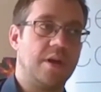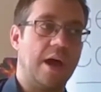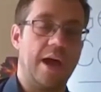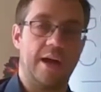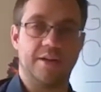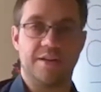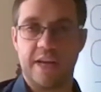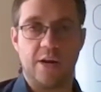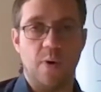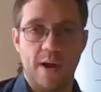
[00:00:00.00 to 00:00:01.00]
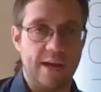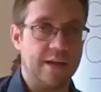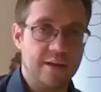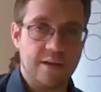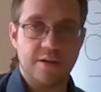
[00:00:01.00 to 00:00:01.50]
to take away
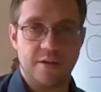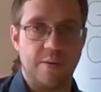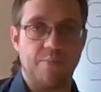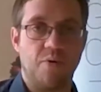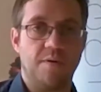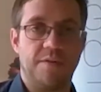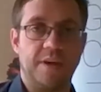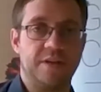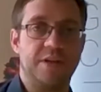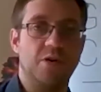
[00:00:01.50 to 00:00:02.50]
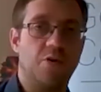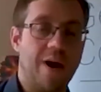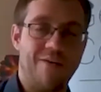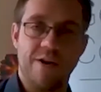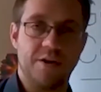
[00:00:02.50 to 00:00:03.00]
to improve things in your
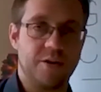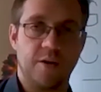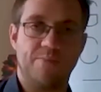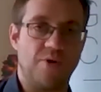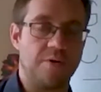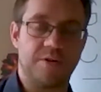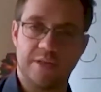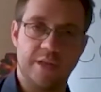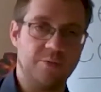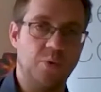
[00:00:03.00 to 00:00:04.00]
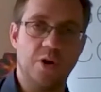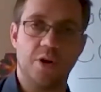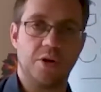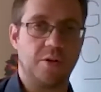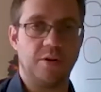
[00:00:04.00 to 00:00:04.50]
area. So processes,
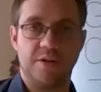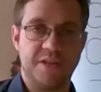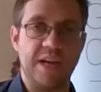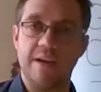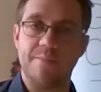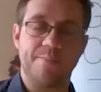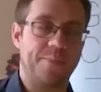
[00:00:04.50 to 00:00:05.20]
work, team.